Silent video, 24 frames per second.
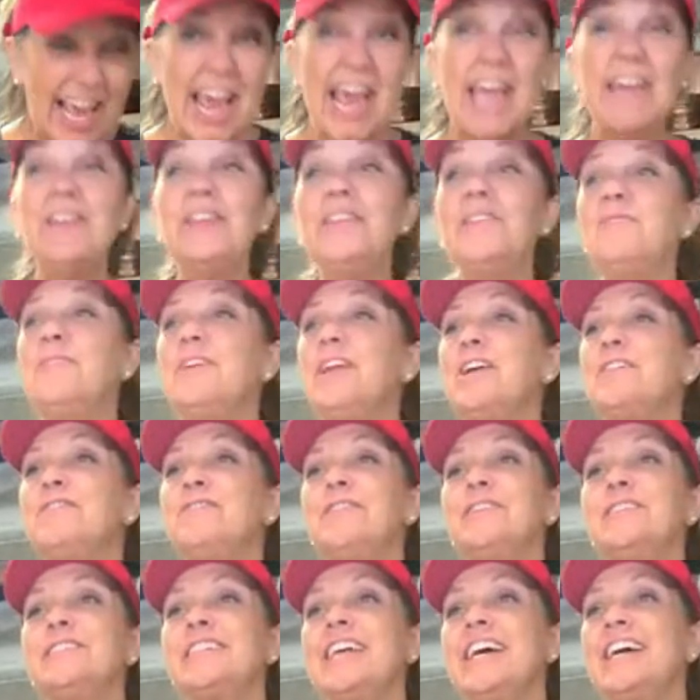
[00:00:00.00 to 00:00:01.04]
And when I
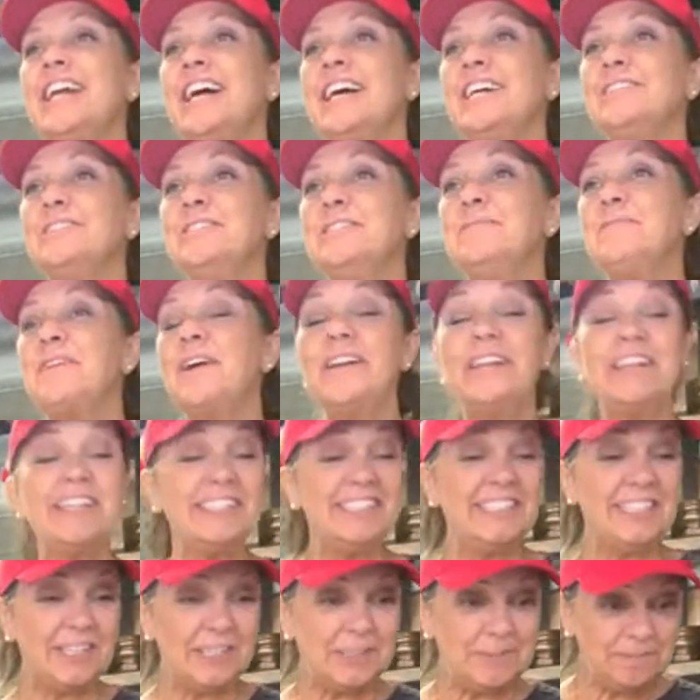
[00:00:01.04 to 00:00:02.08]
first got IOD
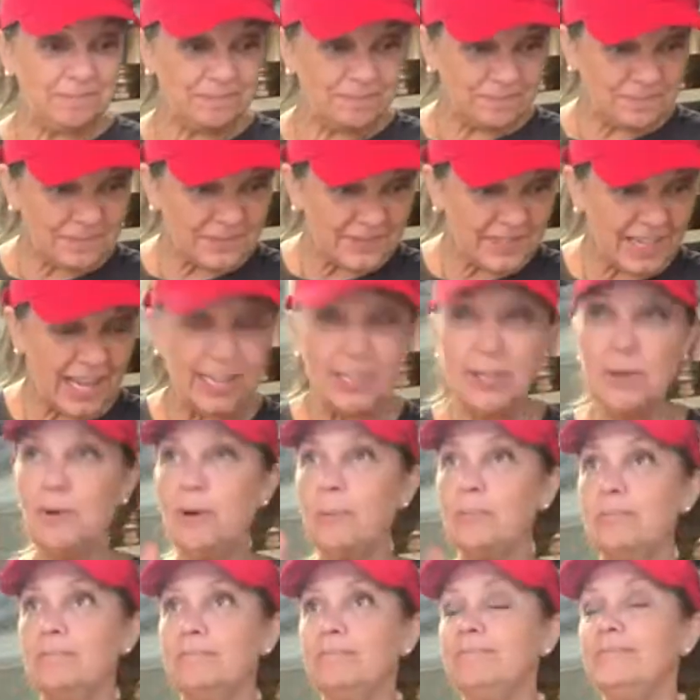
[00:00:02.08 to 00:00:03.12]
products, y'all, I know
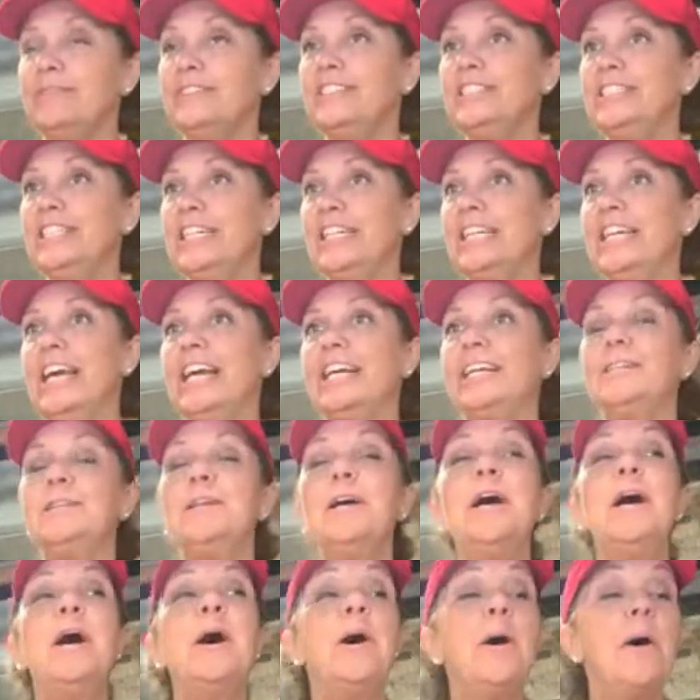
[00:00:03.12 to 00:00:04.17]
I'm yik-yakking.
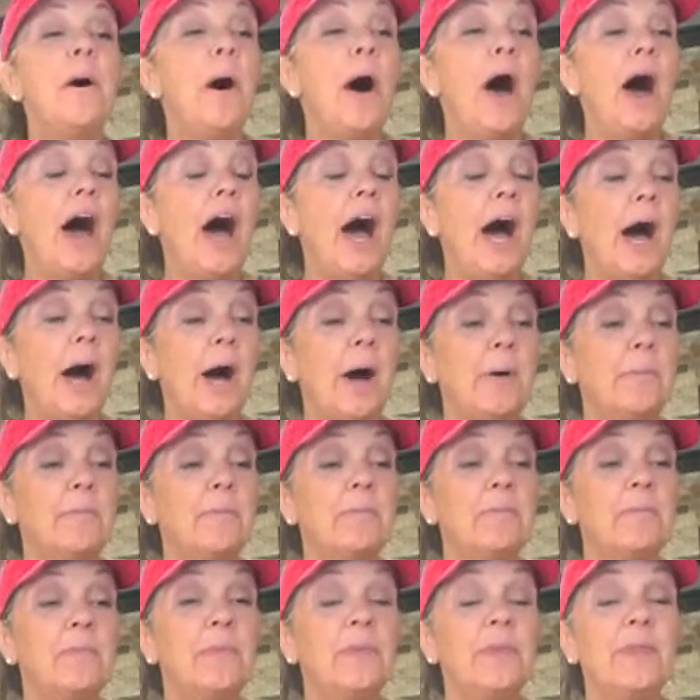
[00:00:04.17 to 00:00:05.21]

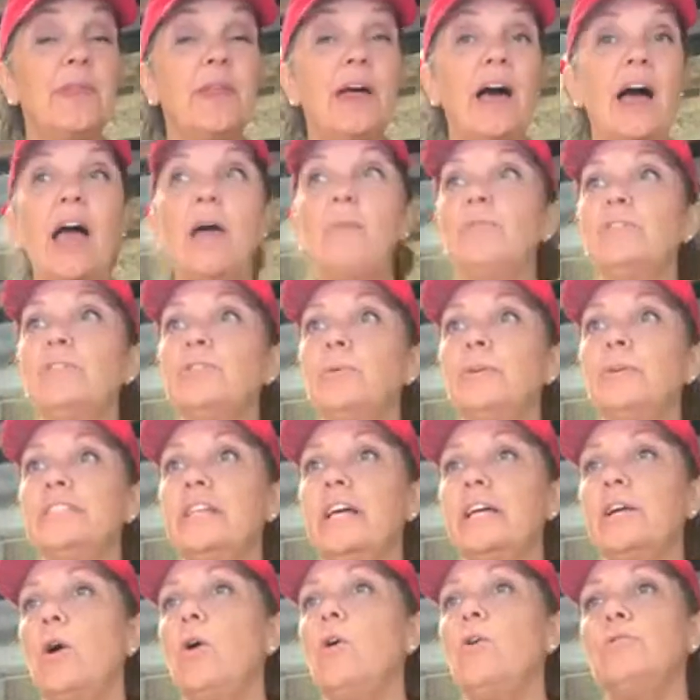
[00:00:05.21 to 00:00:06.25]
I was always
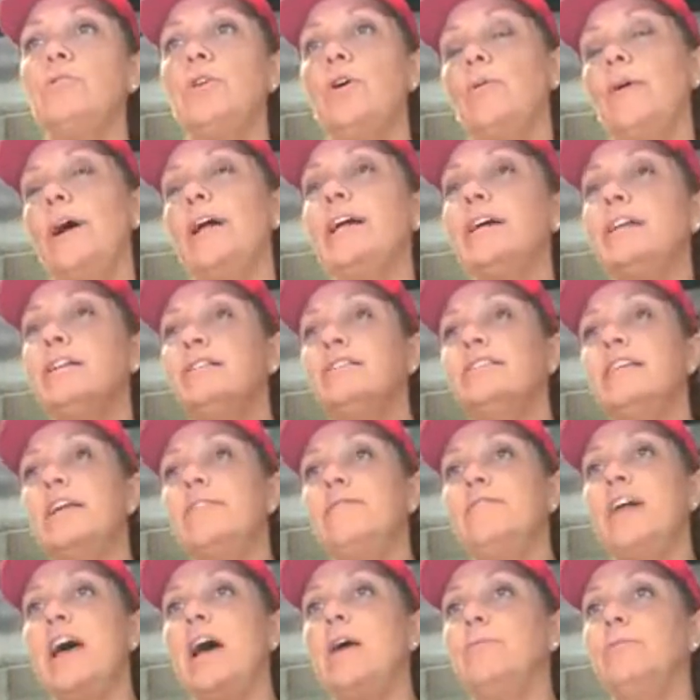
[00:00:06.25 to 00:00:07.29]
like, oh no, I got to
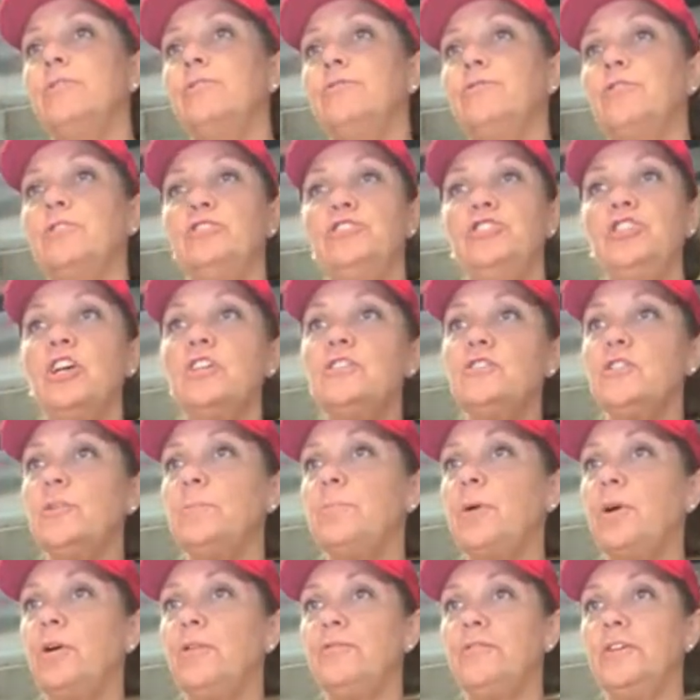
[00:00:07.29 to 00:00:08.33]
save that one for just the
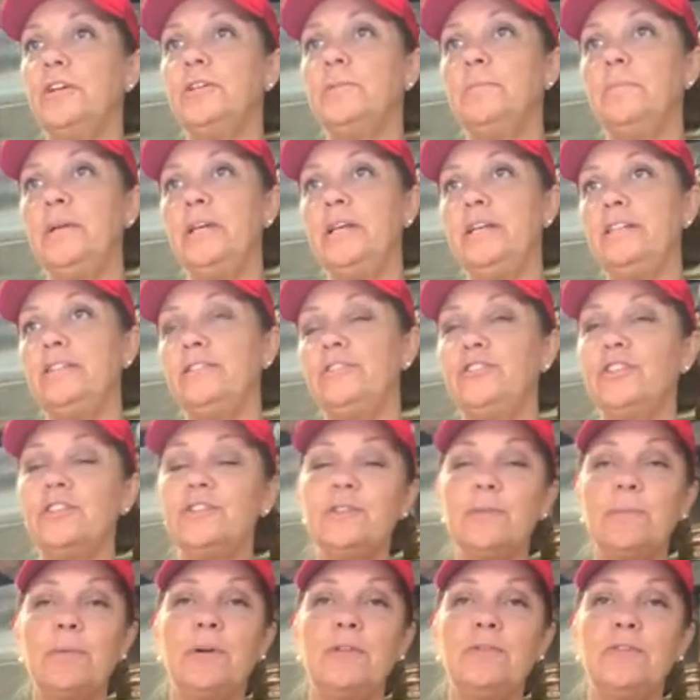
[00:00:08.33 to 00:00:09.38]
perfect piece, just
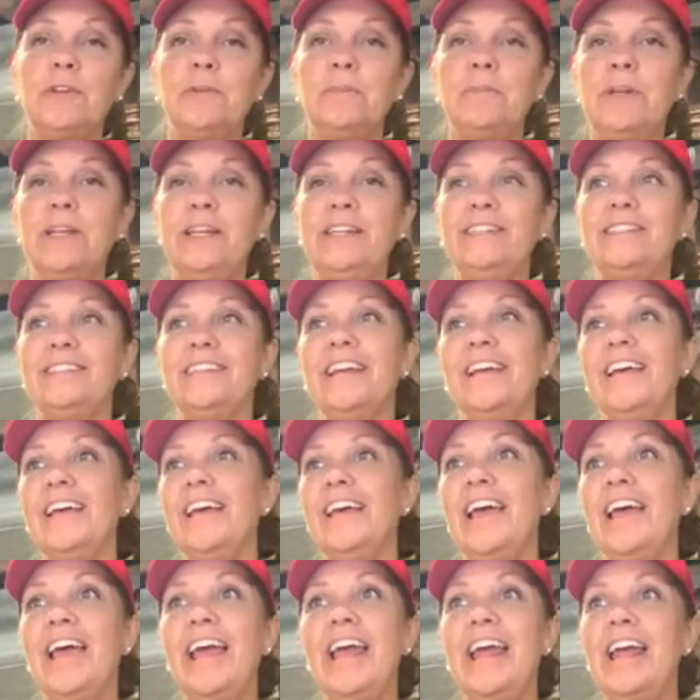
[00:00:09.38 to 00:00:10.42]
the perfect piece.
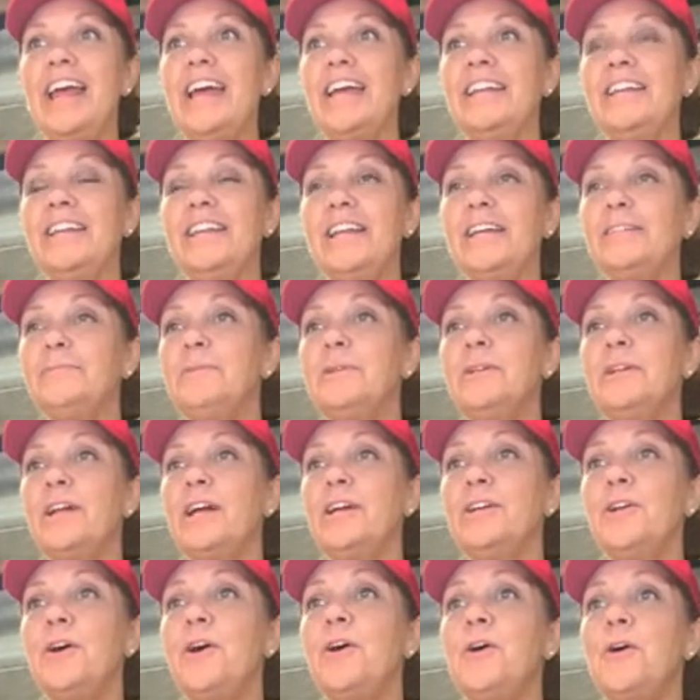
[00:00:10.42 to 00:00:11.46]
And next minute
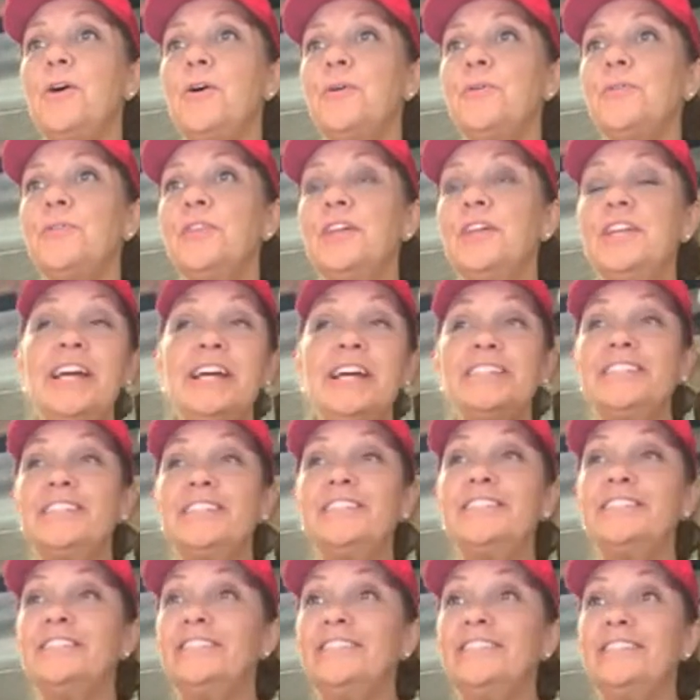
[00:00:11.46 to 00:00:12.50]
I know, the
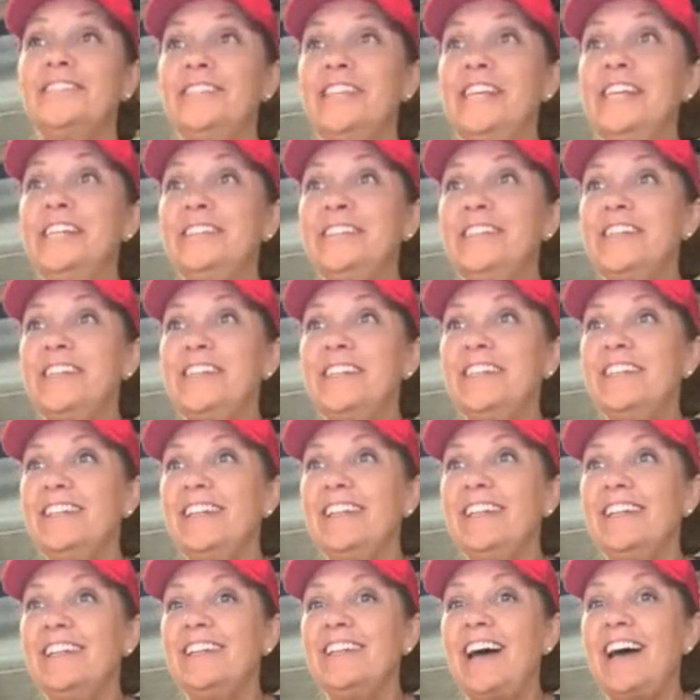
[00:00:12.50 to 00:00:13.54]
next season,
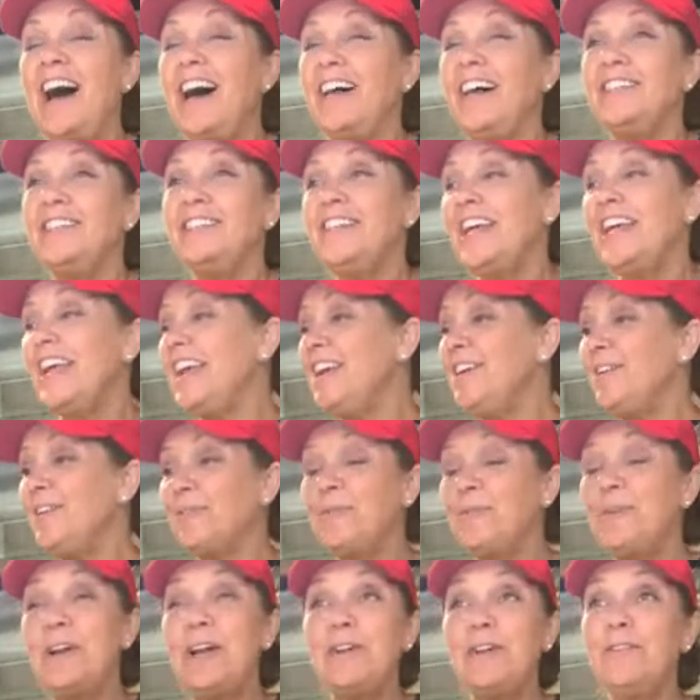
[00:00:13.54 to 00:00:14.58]
holiday or
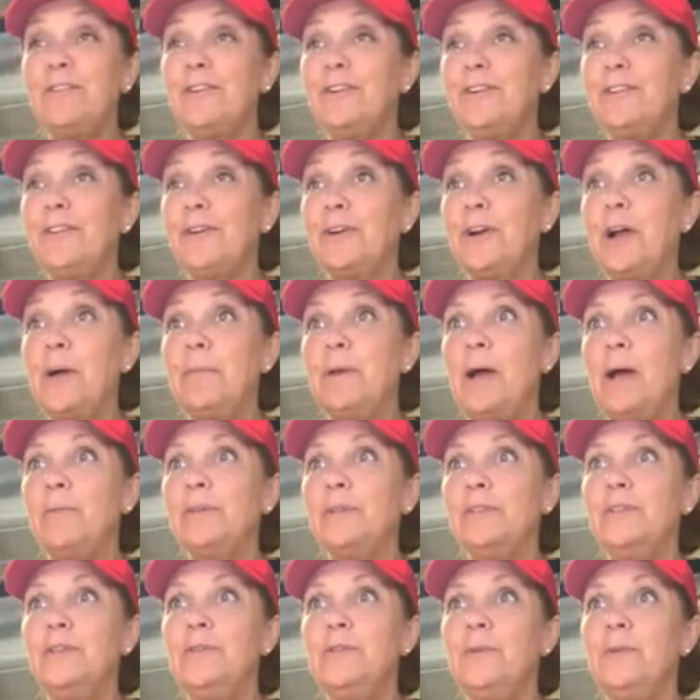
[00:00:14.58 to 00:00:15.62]
whatever, they're coming out with
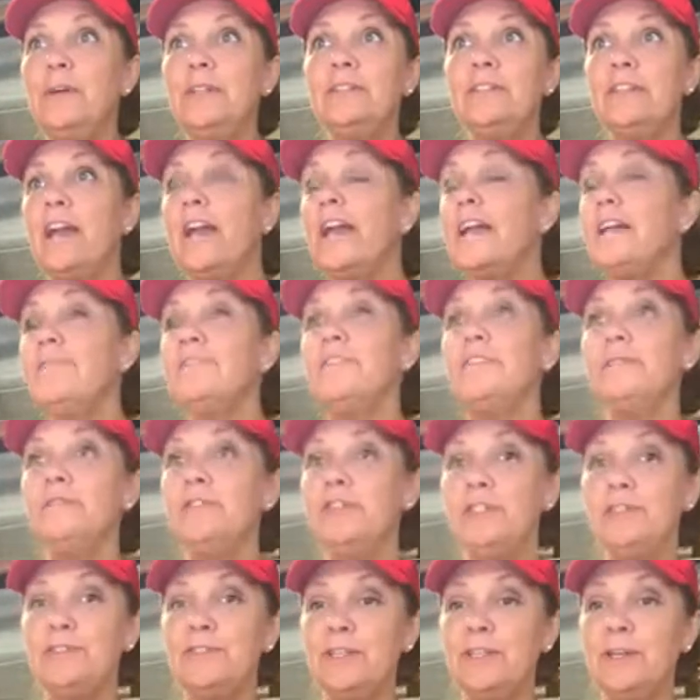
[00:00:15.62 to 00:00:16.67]
new ones and I haven't even
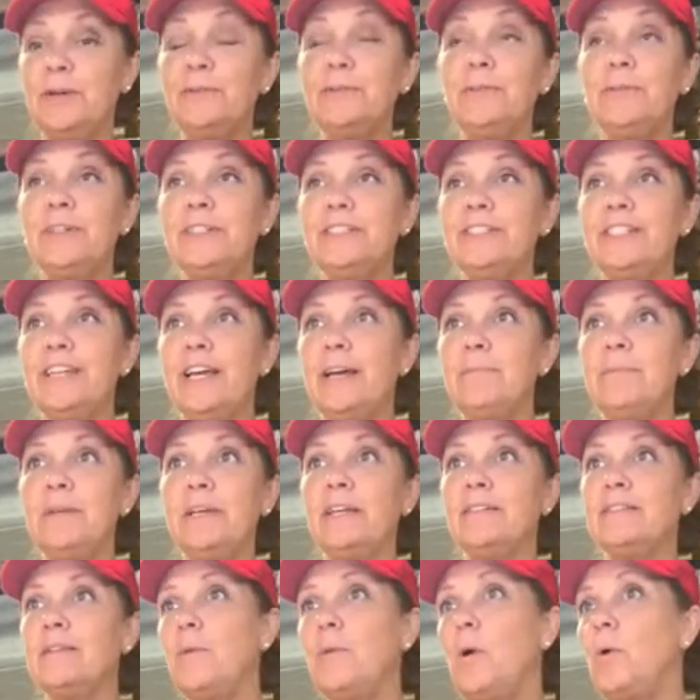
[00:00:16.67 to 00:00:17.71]
used the old ones yet
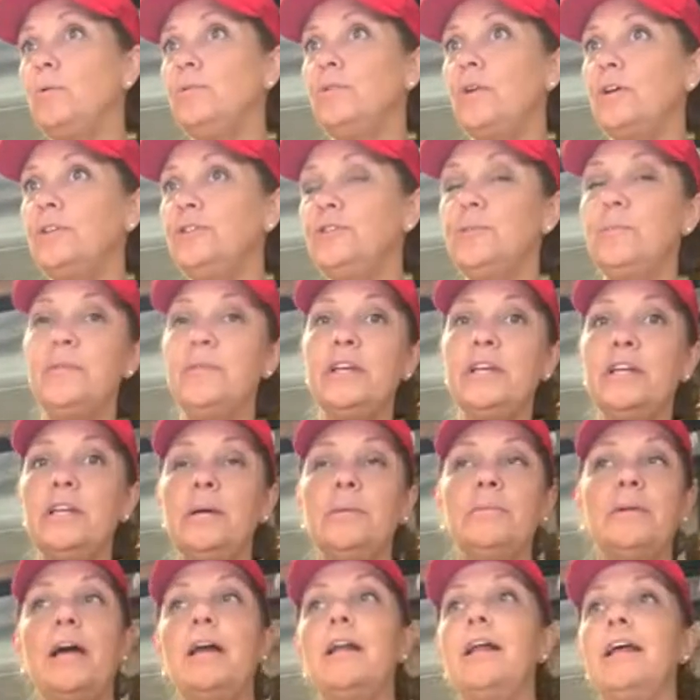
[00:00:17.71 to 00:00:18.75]
because I'm holding on to them thinking
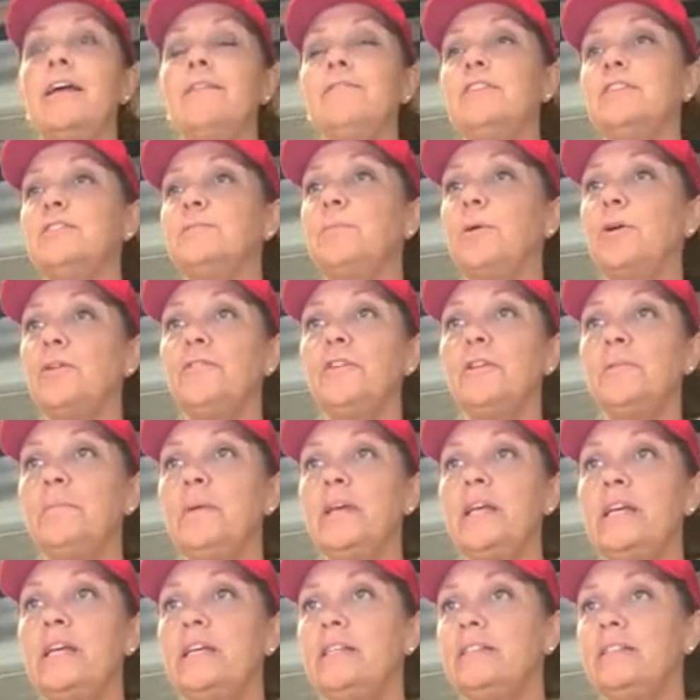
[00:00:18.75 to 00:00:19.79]
I've got to have this perfect
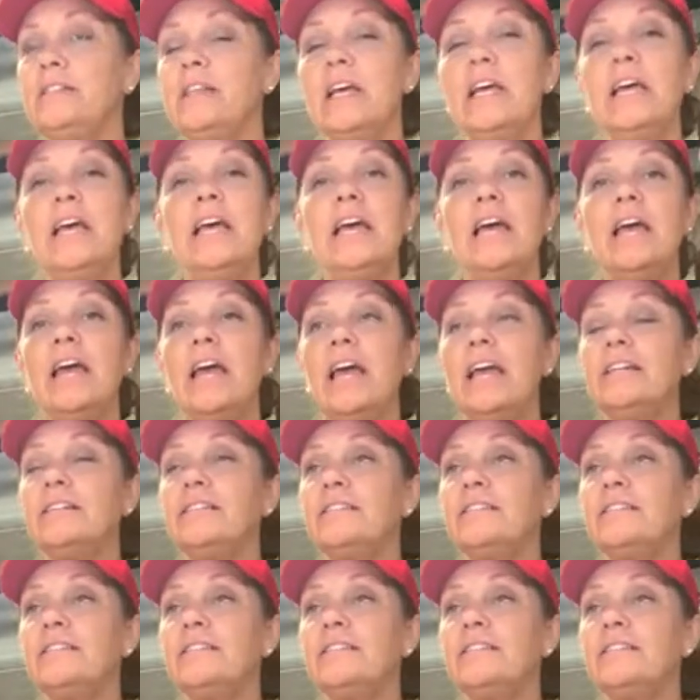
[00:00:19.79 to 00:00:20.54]
piece. And